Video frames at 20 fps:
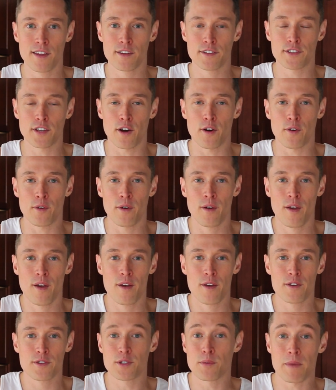So,
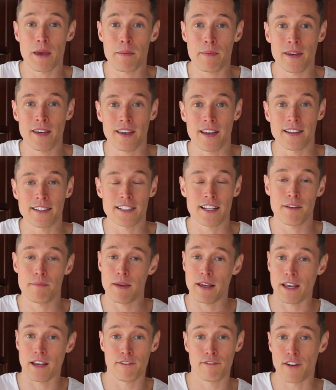so maybe instead of
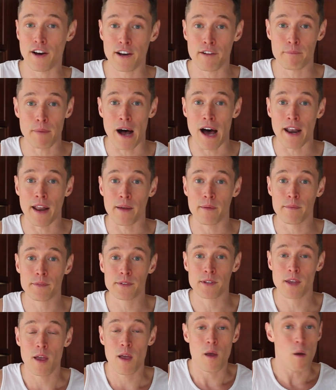making fun of
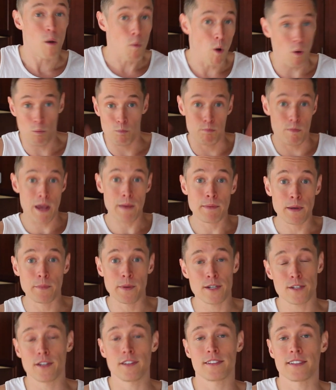bottoms, maybe
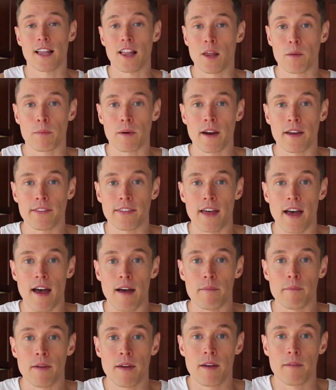we should celebrate
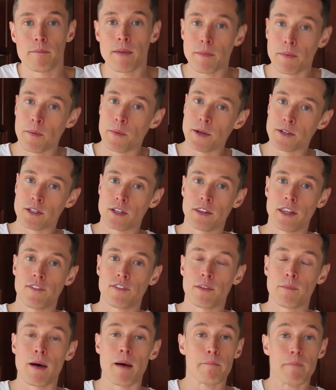them. Maybe we should
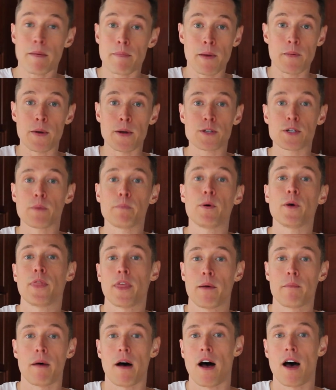lift them up. Maybe we should put
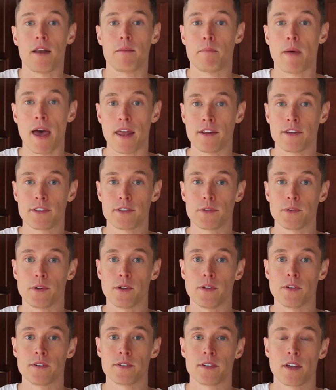them on
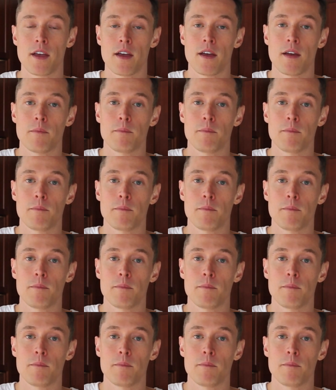pedestals.